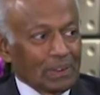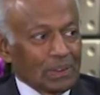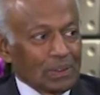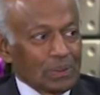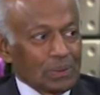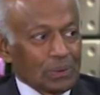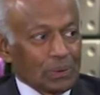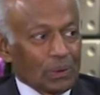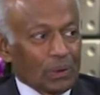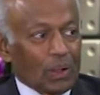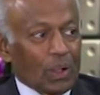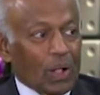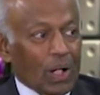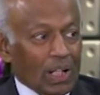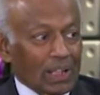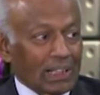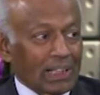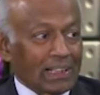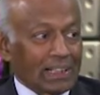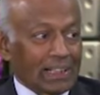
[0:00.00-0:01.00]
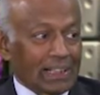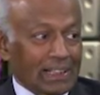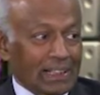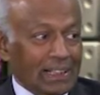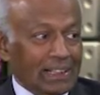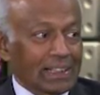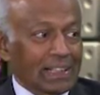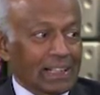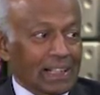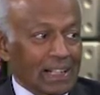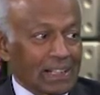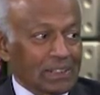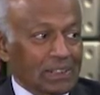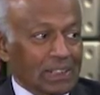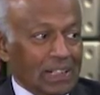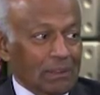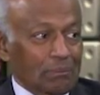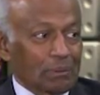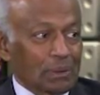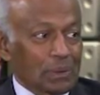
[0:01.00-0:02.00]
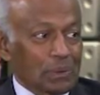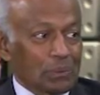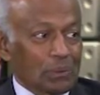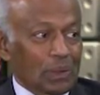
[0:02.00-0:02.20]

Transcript: So all that I did the next 3 months